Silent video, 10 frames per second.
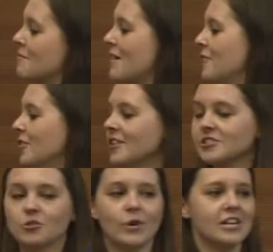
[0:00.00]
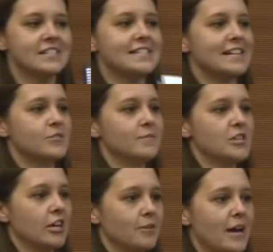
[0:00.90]
about phonological awareness, that's what I'm
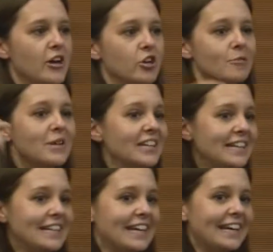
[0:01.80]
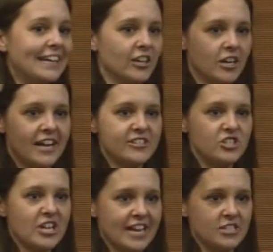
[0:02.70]
talking about. Your ability to hear and
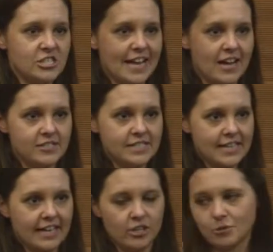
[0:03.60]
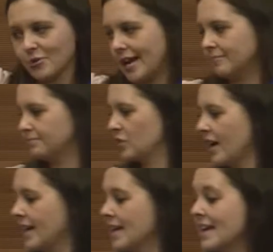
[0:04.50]
change sounds in your brain,
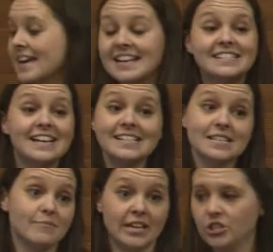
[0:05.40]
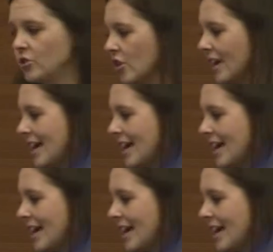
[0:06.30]
okay? It doesn't mean you don't